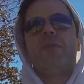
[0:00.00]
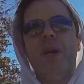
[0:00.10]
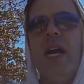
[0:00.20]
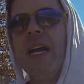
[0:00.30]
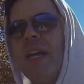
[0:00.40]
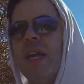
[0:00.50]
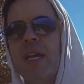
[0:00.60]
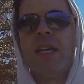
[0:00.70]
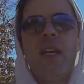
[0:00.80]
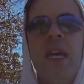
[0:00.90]
him,
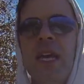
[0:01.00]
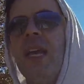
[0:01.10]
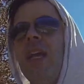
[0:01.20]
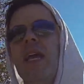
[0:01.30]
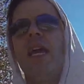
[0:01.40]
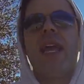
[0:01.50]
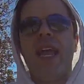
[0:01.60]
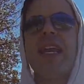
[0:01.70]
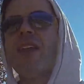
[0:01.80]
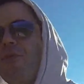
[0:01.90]

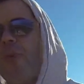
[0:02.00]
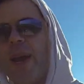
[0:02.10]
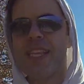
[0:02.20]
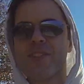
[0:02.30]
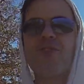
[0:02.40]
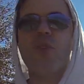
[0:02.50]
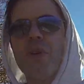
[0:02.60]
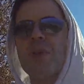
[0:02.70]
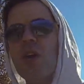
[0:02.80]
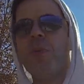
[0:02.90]
and he waits for
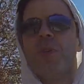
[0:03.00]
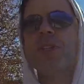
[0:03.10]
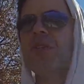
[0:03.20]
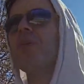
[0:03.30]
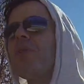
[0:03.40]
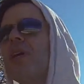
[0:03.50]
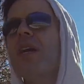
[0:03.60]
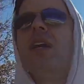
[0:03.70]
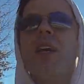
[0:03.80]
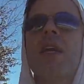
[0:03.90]
him to open the door.
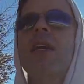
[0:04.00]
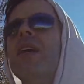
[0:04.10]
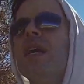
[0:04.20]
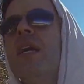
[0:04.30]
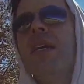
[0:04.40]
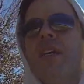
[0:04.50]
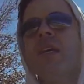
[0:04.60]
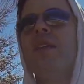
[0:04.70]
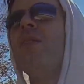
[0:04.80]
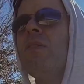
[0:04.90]
You don't